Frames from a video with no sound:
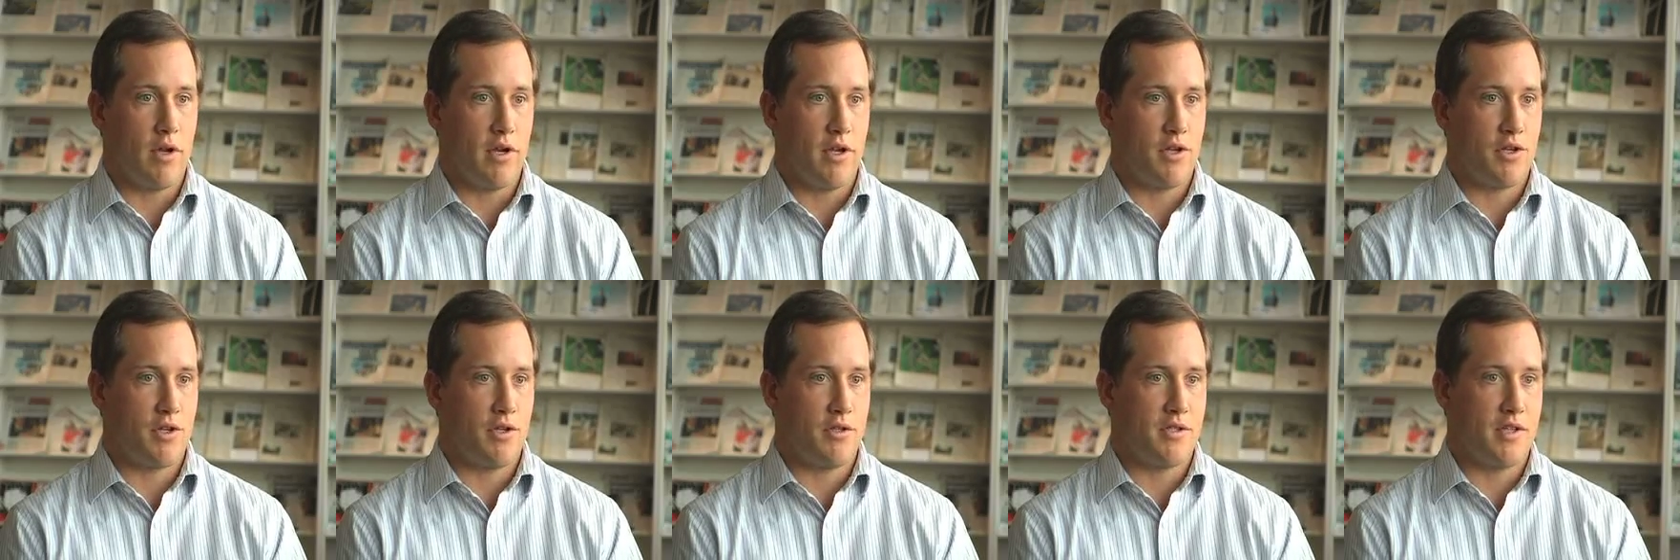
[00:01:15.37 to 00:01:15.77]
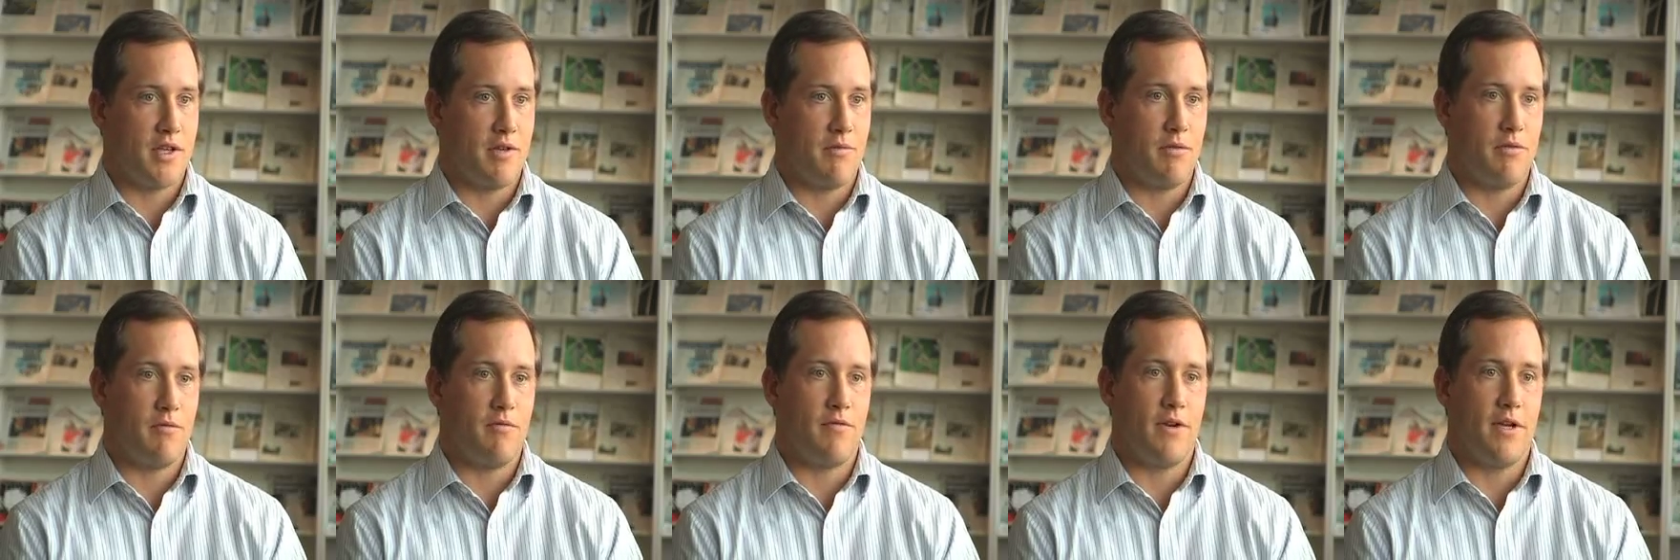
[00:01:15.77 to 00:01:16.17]
issues
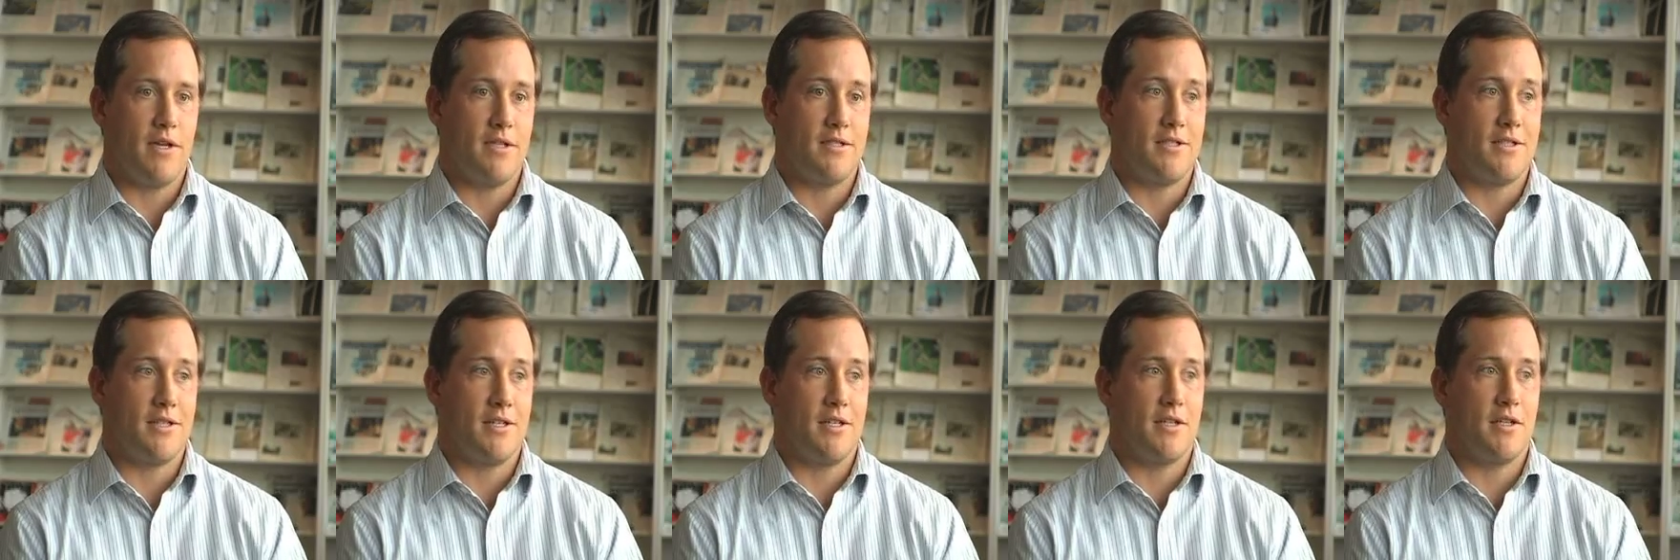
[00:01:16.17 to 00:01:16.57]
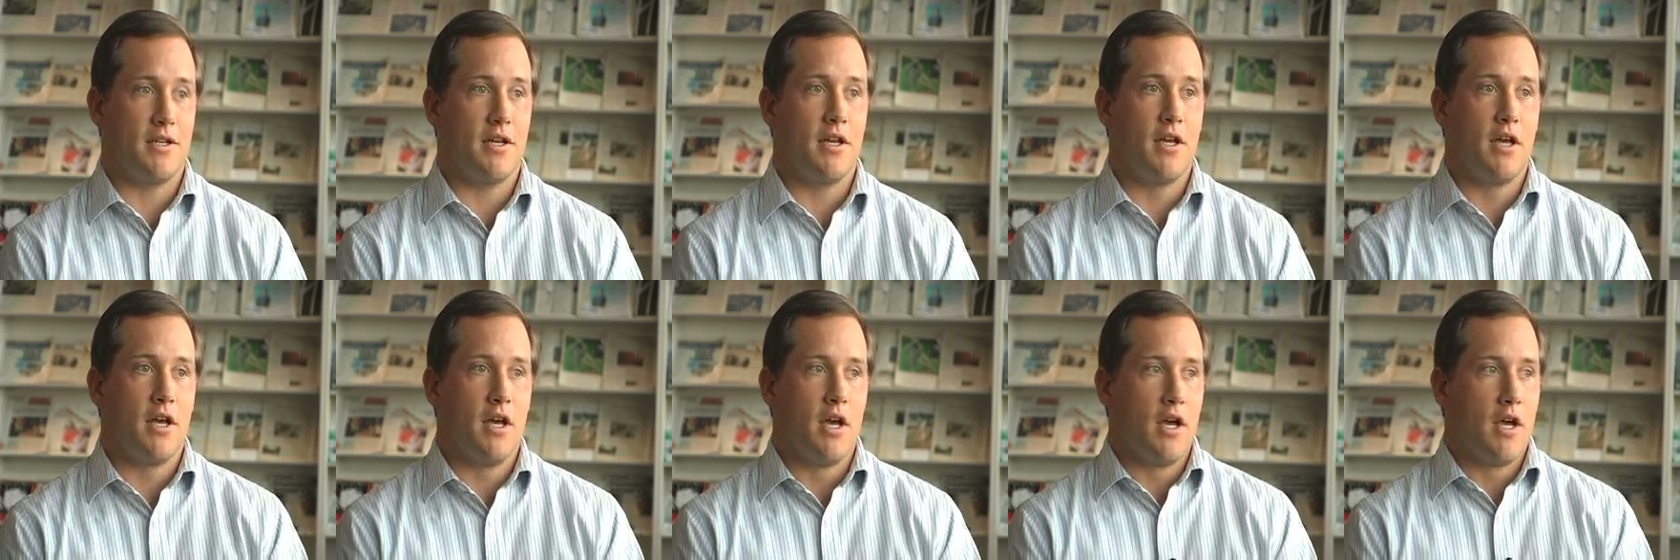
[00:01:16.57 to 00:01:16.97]
they've been
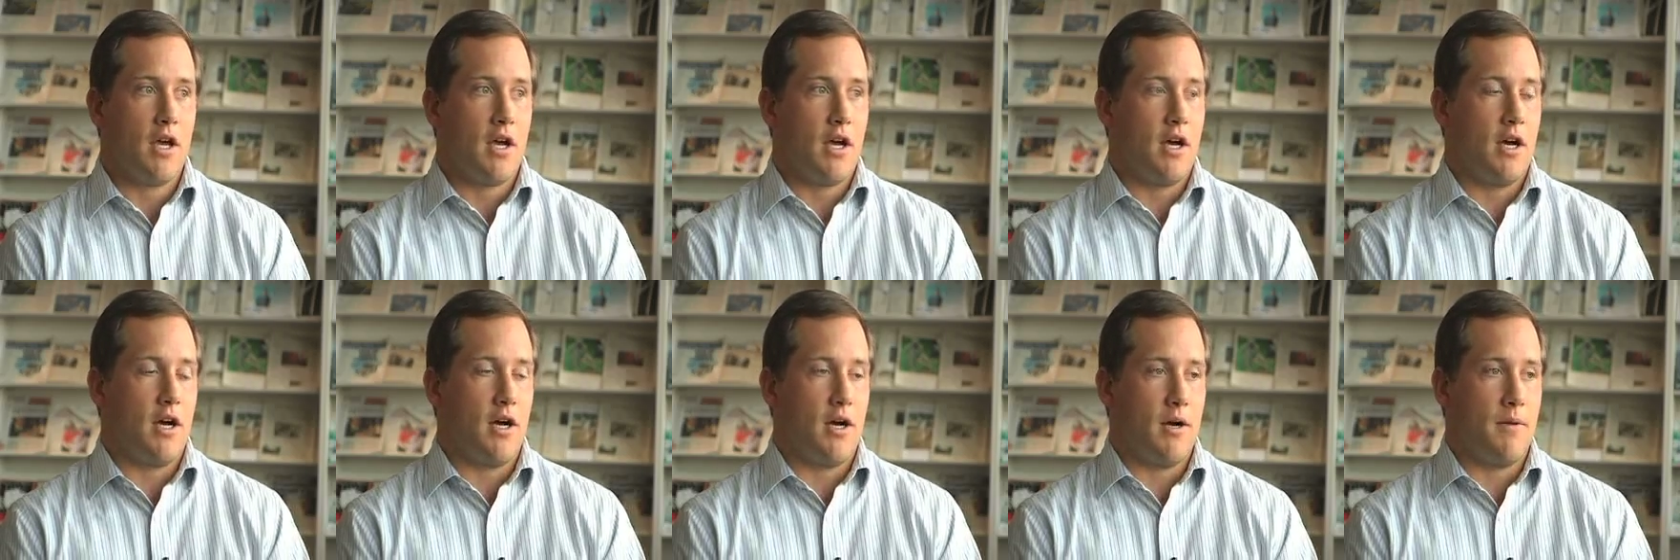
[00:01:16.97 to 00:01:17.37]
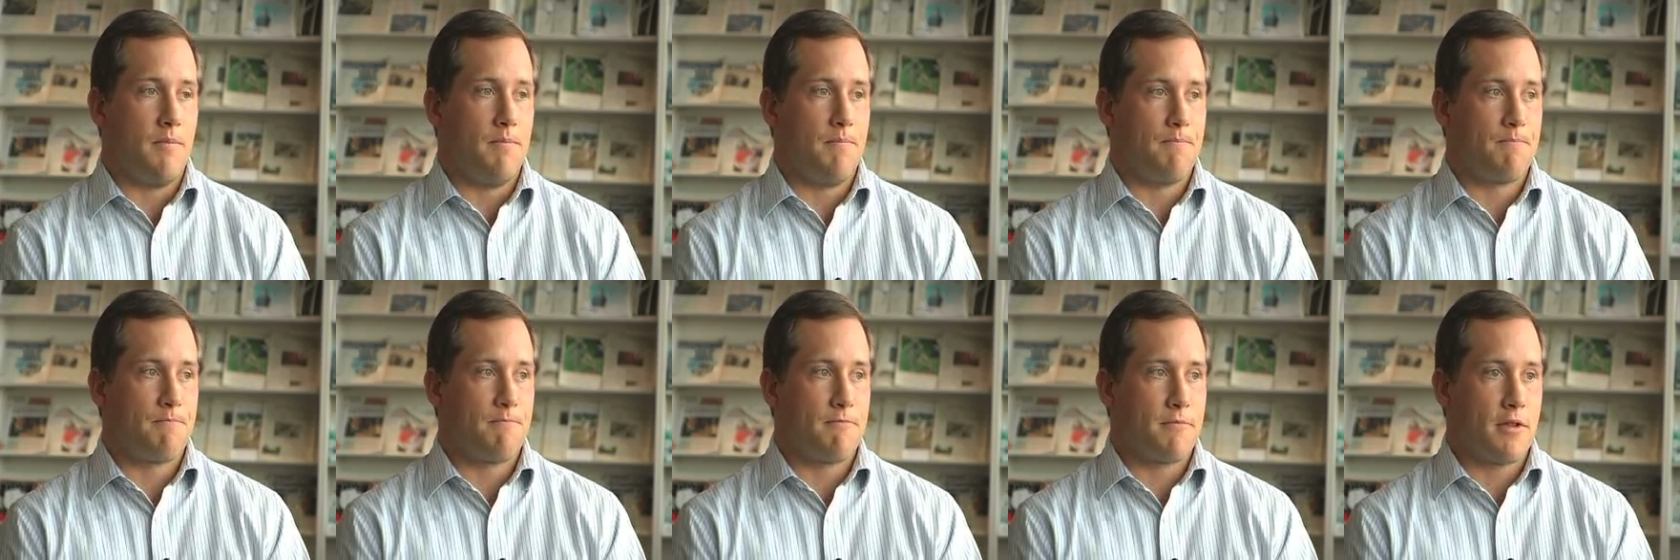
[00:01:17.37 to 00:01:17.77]
facing.
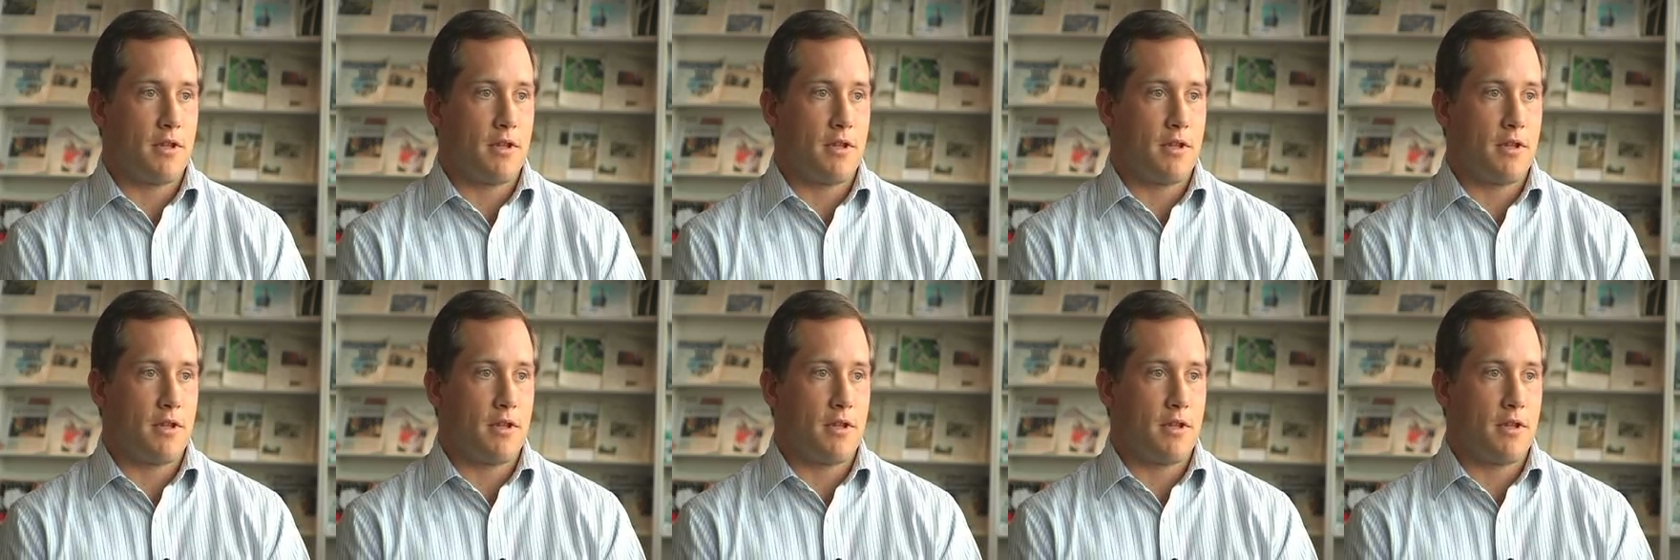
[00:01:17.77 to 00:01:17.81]
Most